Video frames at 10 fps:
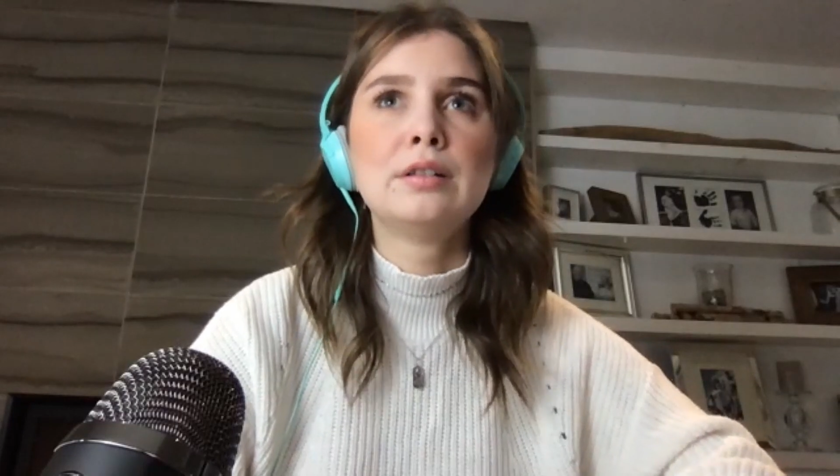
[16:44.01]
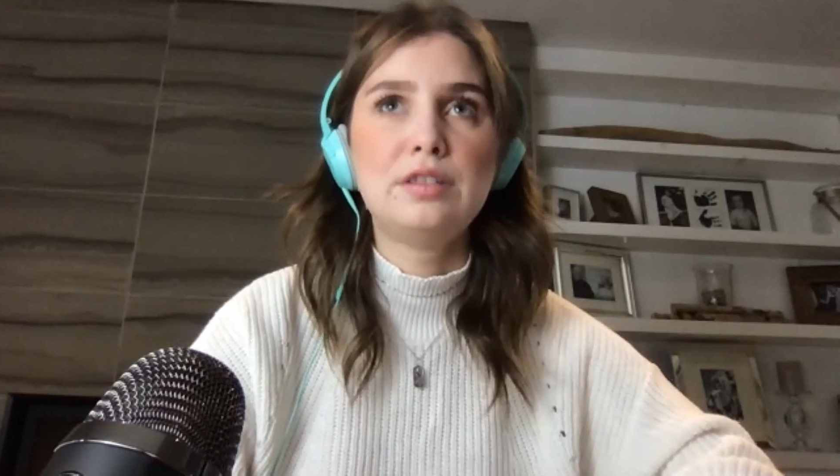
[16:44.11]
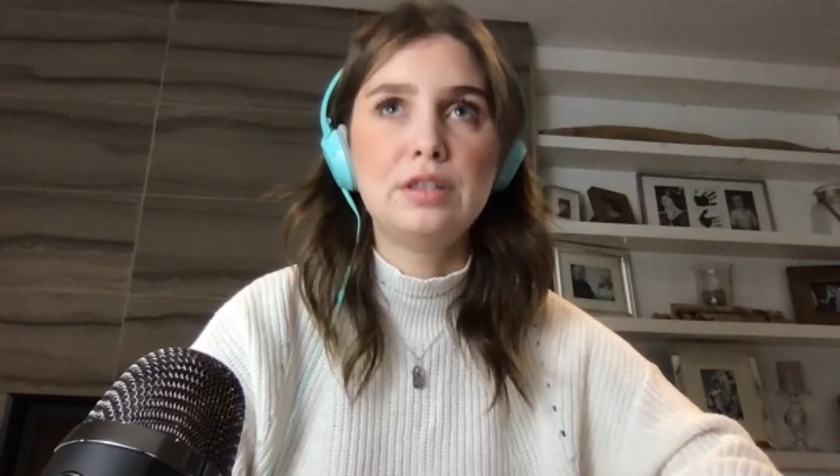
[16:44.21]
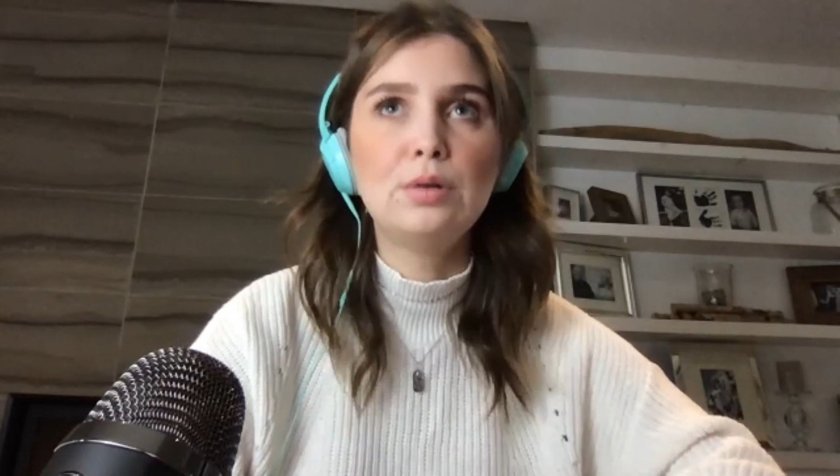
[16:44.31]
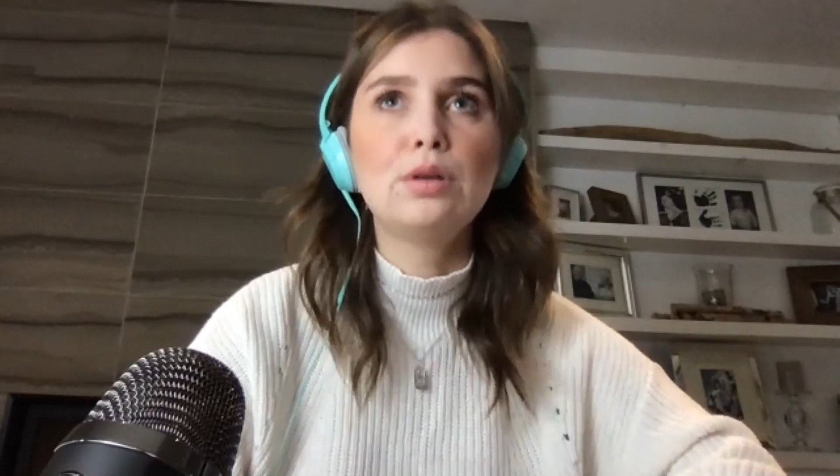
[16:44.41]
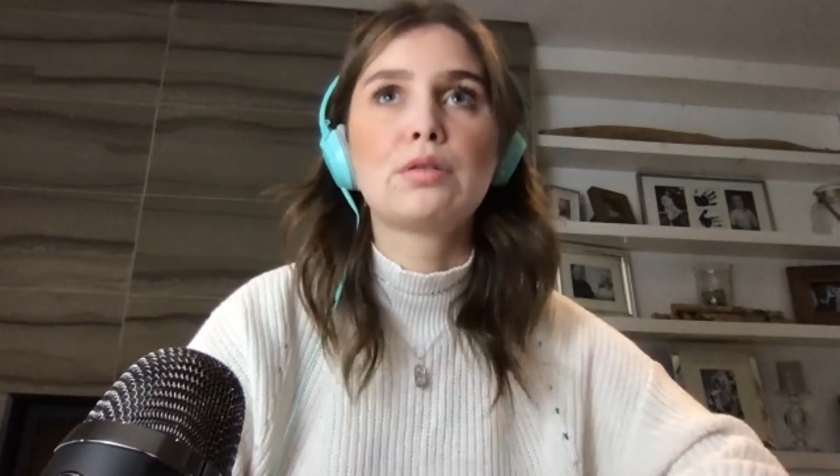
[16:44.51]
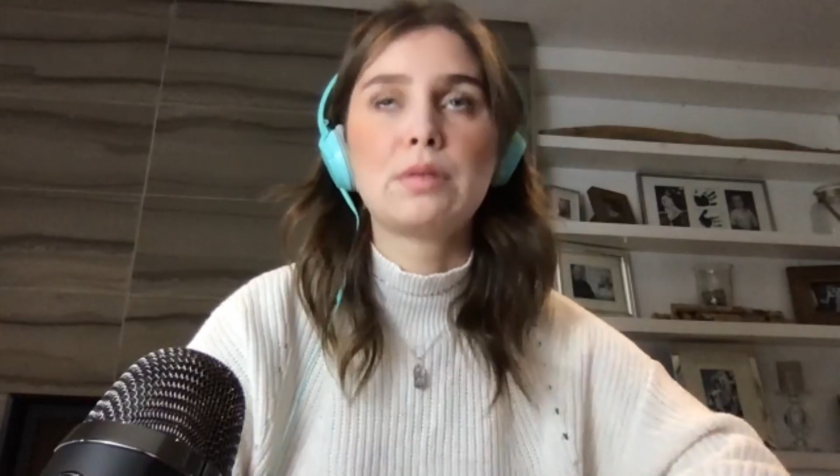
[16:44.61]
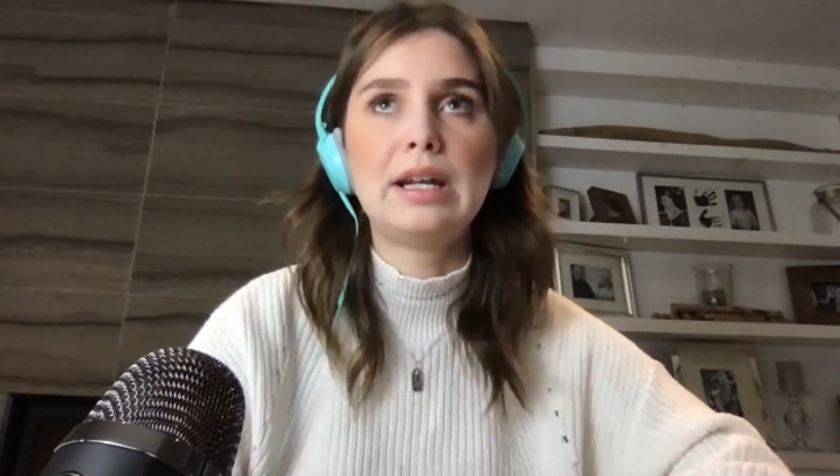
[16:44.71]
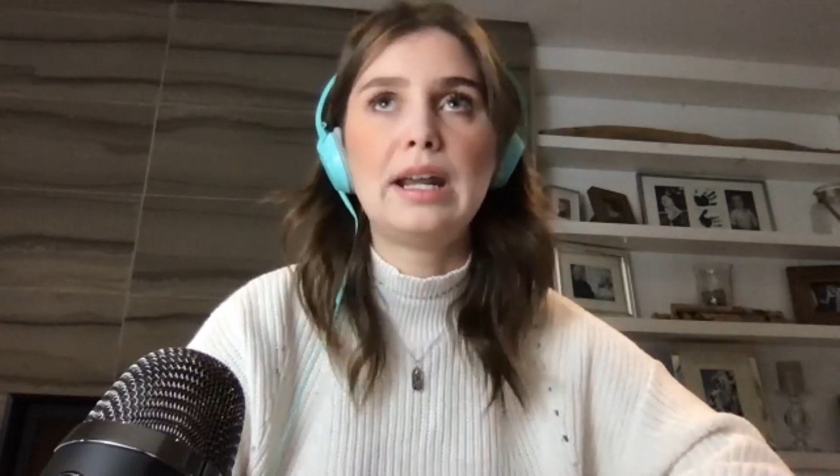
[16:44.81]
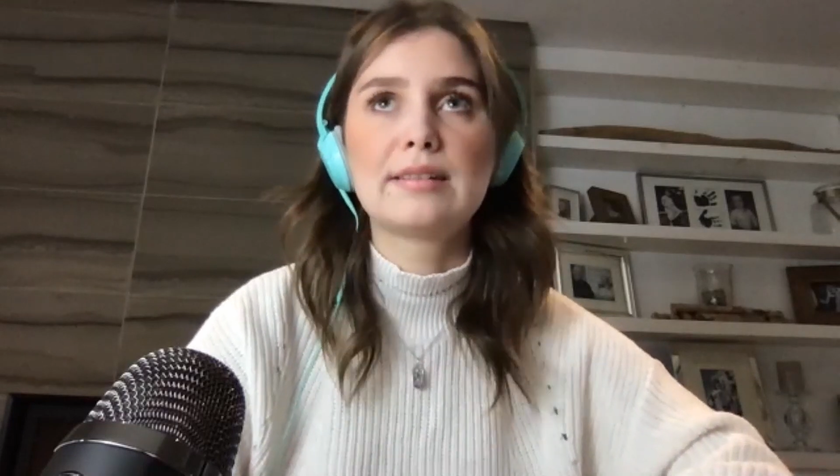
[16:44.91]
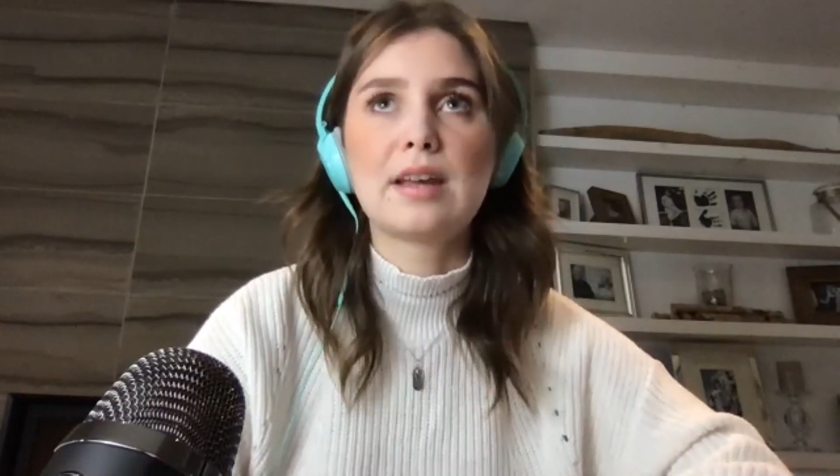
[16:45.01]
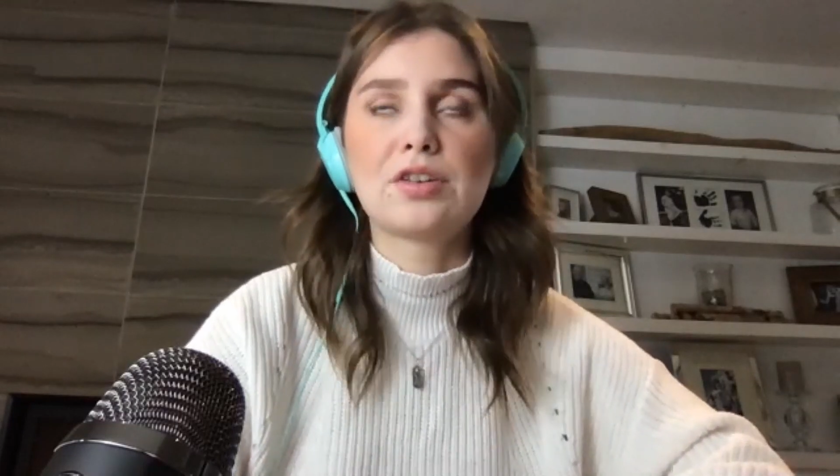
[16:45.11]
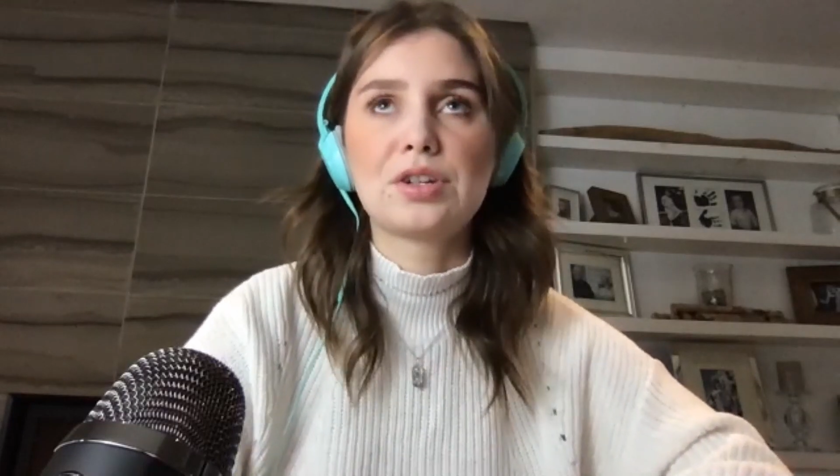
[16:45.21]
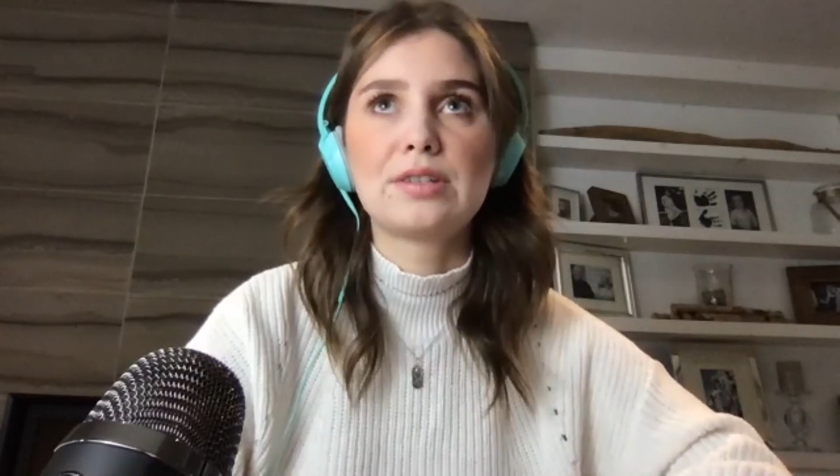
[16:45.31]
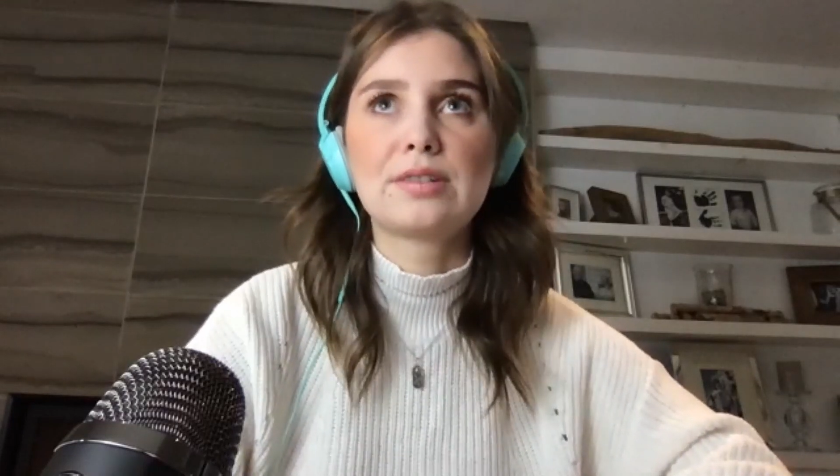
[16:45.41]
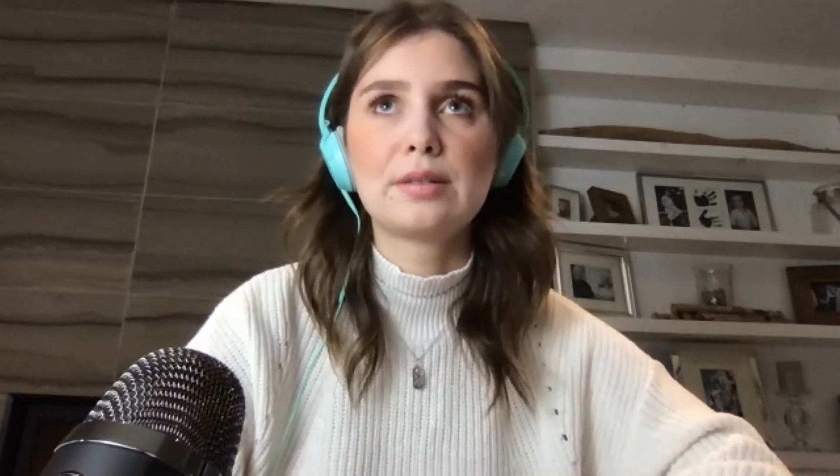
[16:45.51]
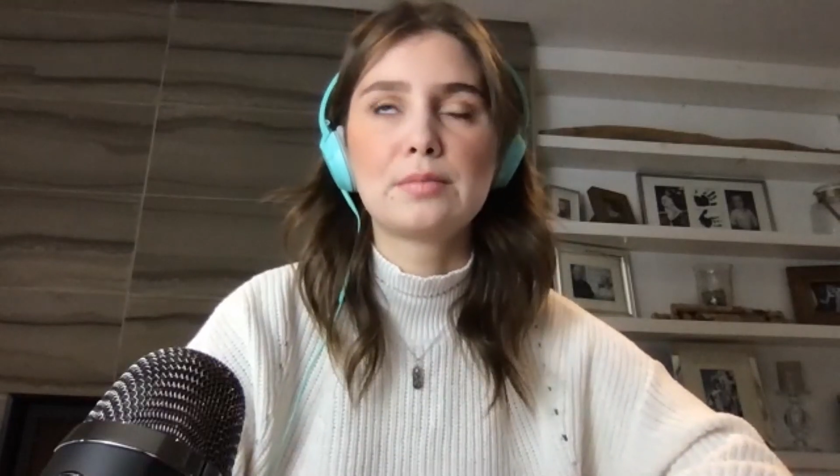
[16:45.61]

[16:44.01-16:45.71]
2-3 day sessions.